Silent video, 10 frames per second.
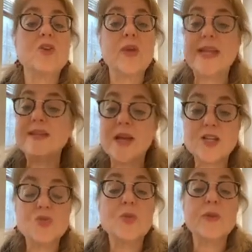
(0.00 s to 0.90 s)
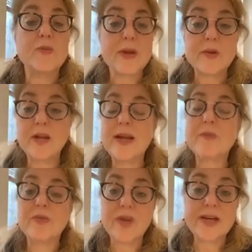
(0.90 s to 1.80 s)
get in touch with a primary care
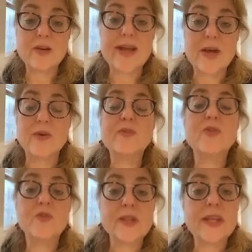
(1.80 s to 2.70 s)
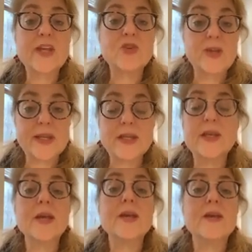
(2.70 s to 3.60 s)
provider now if you feel like you need
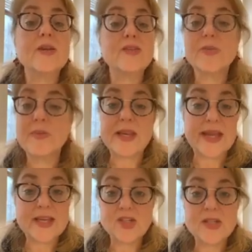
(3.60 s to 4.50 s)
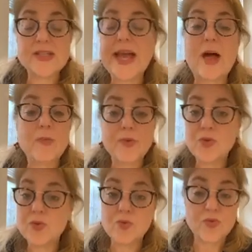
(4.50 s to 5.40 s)
some medication to help you
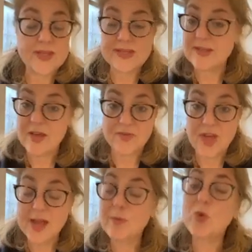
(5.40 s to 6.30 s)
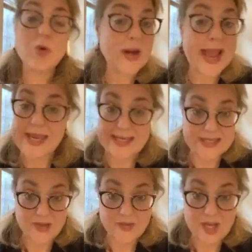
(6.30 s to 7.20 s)
through this tough time or any
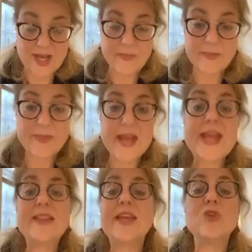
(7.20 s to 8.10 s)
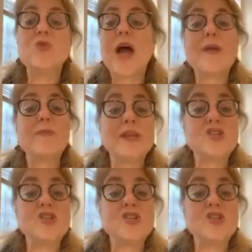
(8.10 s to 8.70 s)
tough time, that you not be